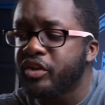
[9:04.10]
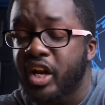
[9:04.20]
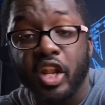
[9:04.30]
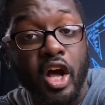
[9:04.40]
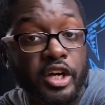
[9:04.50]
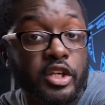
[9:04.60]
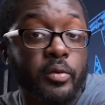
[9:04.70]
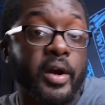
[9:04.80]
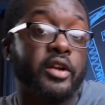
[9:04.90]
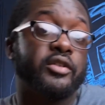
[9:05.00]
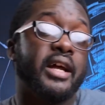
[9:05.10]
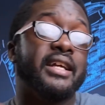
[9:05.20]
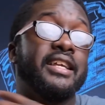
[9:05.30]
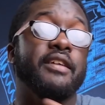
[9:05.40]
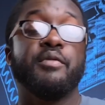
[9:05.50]
trying to lock you in or try to
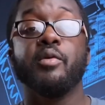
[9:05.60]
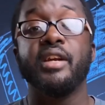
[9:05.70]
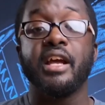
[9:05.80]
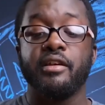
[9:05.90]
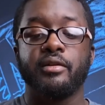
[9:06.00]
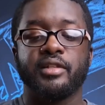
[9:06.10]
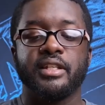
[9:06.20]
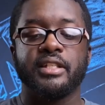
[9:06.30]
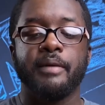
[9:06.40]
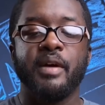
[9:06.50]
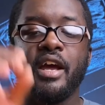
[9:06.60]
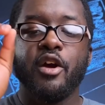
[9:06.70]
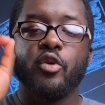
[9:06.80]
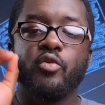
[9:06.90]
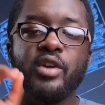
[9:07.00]
keep you in their ecosystem,
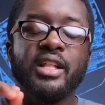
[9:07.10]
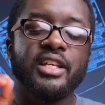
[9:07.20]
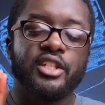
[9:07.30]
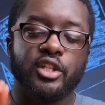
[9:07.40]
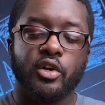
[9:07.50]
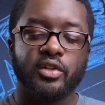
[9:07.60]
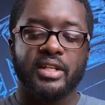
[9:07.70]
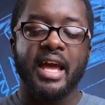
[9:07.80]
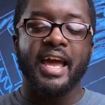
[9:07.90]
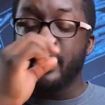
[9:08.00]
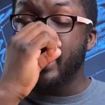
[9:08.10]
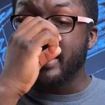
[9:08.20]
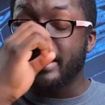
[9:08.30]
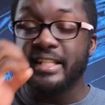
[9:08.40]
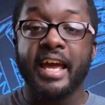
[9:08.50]
really shows that they
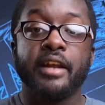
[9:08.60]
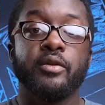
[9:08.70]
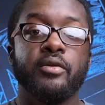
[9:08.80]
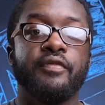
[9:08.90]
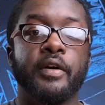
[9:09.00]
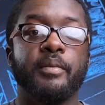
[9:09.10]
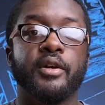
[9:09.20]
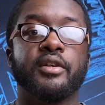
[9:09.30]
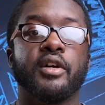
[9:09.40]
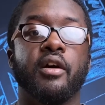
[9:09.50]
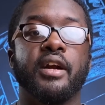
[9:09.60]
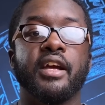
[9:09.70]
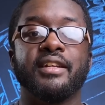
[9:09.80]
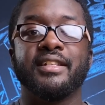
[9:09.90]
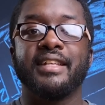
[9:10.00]
understand who filmmakers are, and they
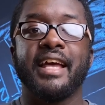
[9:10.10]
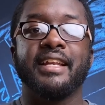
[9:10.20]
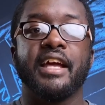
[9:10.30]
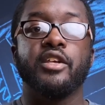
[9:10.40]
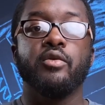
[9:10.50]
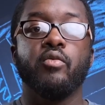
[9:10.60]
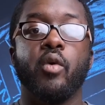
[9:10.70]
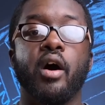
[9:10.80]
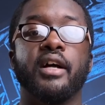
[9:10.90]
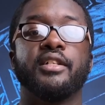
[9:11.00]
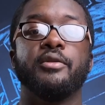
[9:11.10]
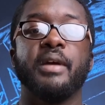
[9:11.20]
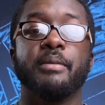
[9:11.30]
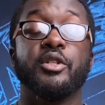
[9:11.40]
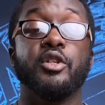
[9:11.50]
understand that you want to be
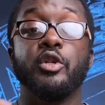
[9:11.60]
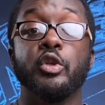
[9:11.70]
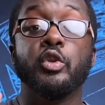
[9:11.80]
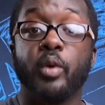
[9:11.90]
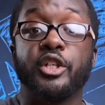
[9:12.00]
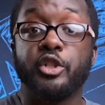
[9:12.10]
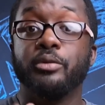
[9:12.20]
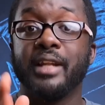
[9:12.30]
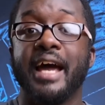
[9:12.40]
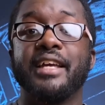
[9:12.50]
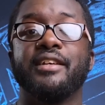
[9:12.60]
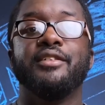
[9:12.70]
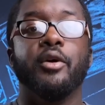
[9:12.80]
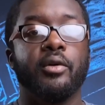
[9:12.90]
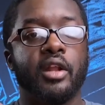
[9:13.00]
able to use what you like.
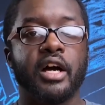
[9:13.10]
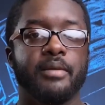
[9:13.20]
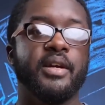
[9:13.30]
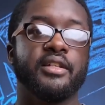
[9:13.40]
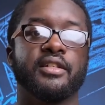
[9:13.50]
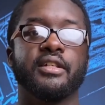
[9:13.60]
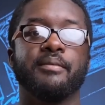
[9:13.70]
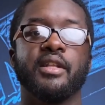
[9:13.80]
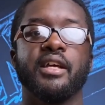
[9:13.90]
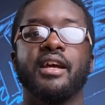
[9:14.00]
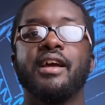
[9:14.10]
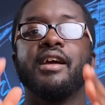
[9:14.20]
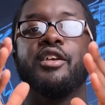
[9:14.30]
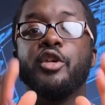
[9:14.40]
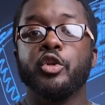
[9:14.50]
Don't lock me into something,
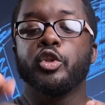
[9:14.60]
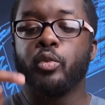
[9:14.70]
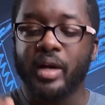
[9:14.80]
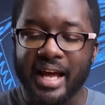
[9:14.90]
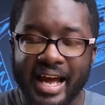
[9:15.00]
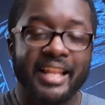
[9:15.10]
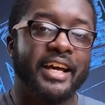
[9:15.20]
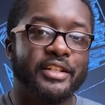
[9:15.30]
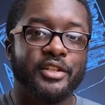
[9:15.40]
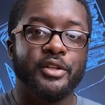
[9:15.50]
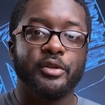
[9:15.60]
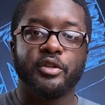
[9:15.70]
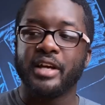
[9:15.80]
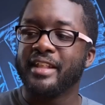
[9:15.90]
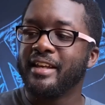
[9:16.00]
use what I like to use.
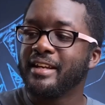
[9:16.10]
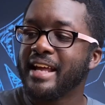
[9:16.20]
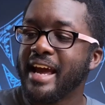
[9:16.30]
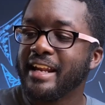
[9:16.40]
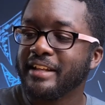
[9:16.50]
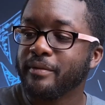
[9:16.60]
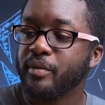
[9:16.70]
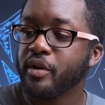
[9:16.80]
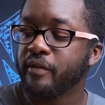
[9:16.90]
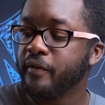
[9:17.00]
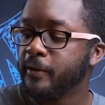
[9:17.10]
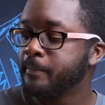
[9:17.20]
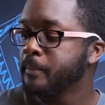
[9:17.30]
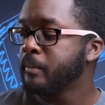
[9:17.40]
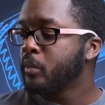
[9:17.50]
So I think that is beautiful.
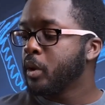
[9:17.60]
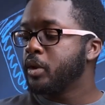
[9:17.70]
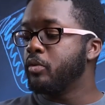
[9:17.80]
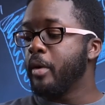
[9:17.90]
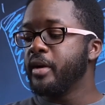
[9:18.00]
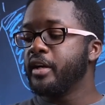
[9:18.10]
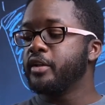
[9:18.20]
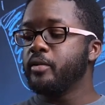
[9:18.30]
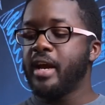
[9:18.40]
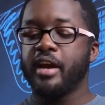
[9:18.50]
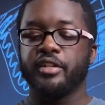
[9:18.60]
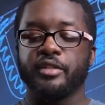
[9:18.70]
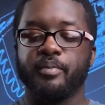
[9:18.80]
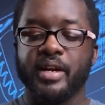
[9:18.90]
So what we're gonna do here is just bring